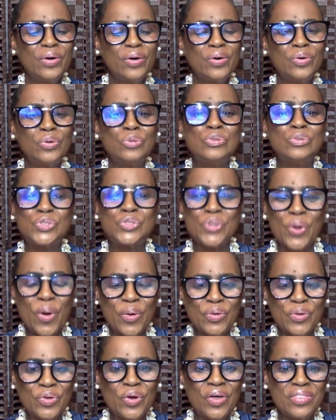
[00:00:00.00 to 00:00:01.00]
who's
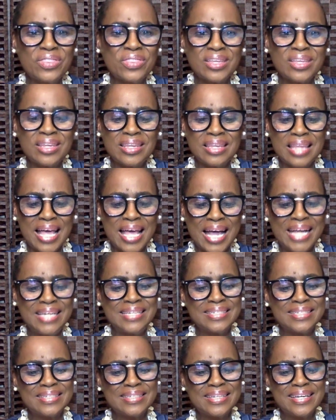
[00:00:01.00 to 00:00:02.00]
turned on the light
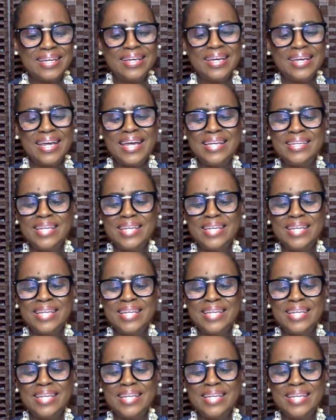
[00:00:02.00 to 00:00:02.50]
and